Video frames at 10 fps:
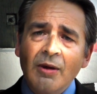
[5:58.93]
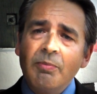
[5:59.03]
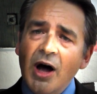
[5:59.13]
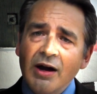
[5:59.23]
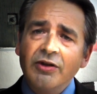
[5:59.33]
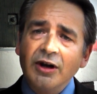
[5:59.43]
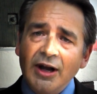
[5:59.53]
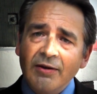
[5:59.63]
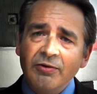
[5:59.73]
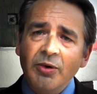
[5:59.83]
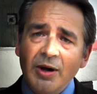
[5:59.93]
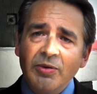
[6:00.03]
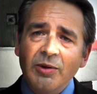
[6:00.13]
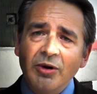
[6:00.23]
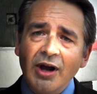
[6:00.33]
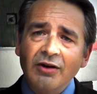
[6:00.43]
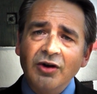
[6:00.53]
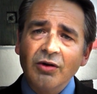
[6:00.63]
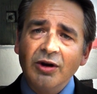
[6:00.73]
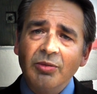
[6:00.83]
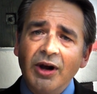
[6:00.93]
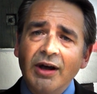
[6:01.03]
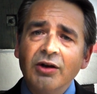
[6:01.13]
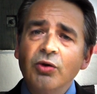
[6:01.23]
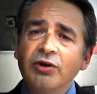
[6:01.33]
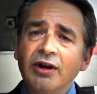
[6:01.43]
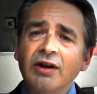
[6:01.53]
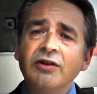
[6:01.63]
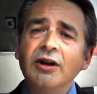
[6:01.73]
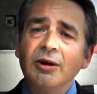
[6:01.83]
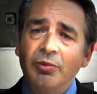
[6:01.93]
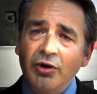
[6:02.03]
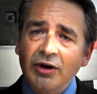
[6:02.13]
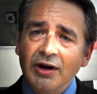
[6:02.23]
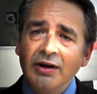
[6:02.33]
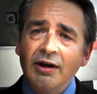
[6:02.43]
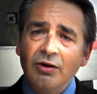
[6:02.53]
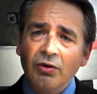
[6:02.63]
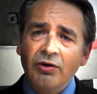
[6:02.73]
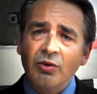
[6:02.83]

by the left, by people like Tony Blair, who did it deliberately in order